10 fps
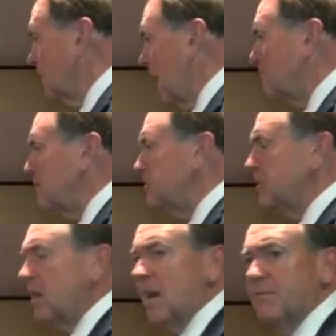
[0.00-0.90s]
I've been
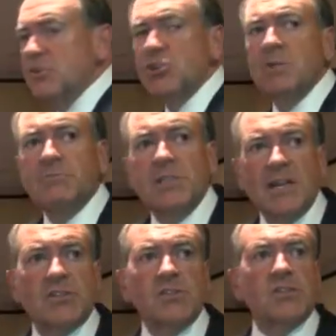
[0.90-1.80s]
to Yad Vashem
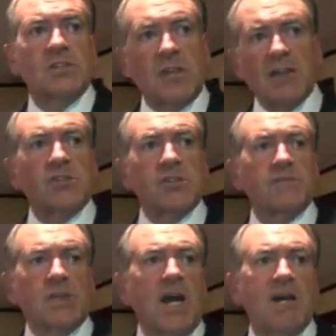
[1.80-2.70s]
dozens and dozens
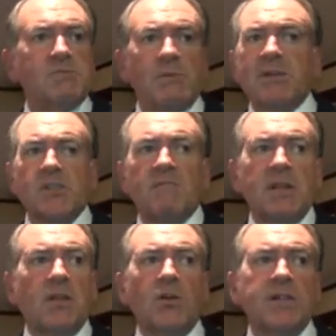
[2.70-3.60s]
of times because I've
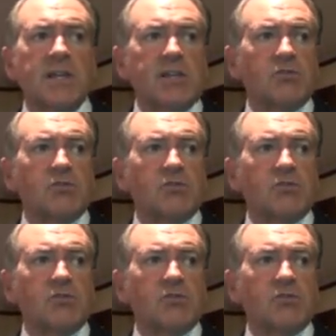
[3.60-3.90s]
been going to